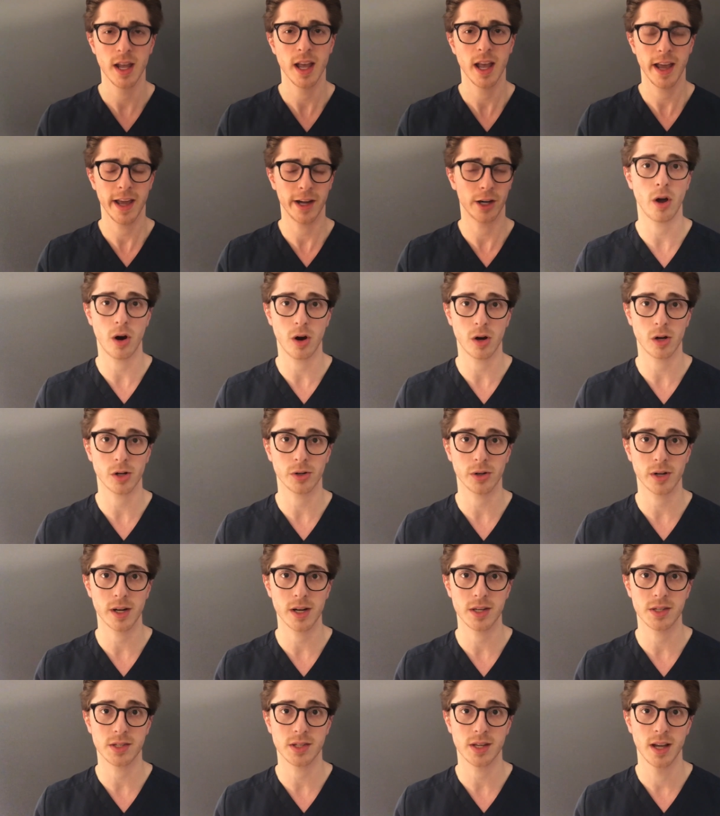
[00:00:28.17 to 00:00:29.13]
and
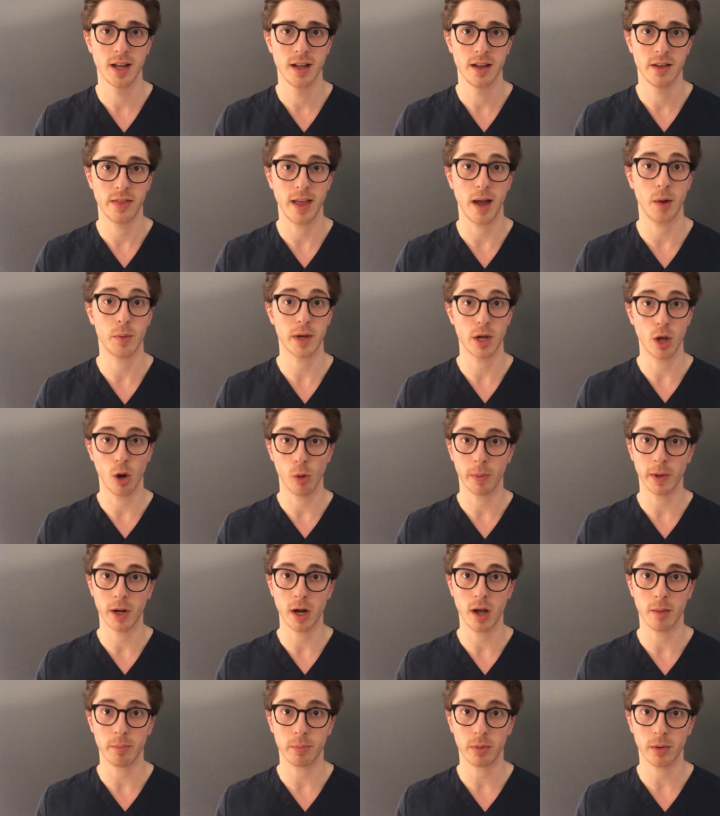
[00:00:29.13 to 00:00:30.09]
arteries that we open
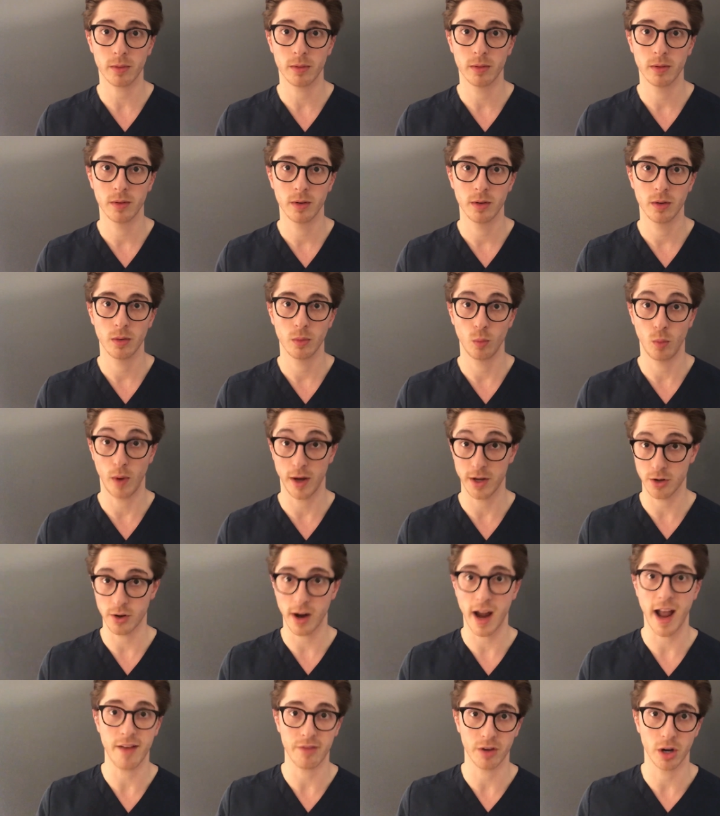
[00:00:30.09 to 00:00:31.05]
up when
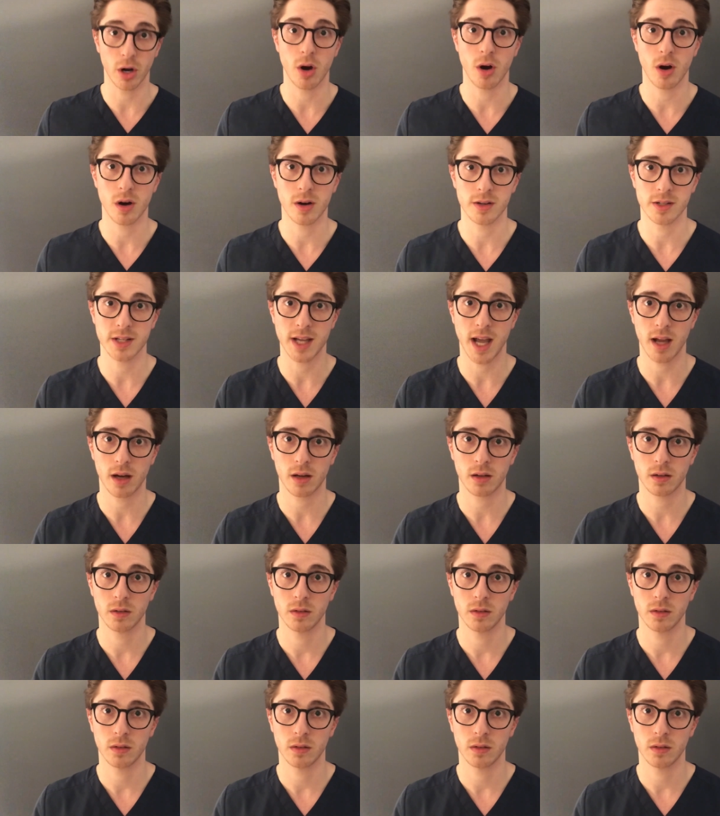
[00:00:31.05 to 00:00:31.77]
you're having a heart attack.